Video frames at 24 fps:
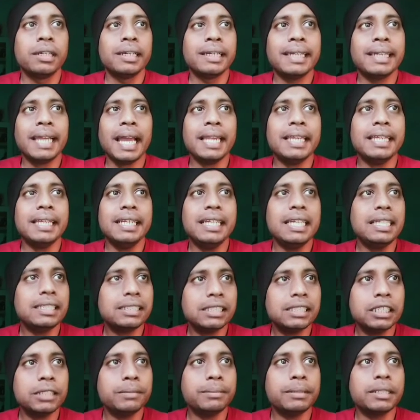can
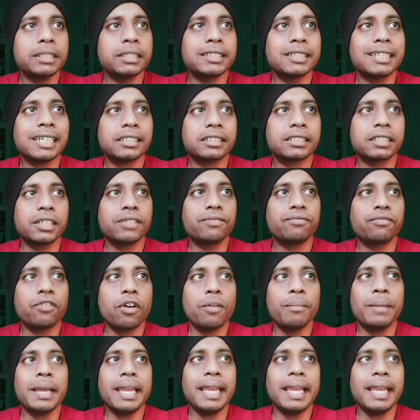easily be deducted from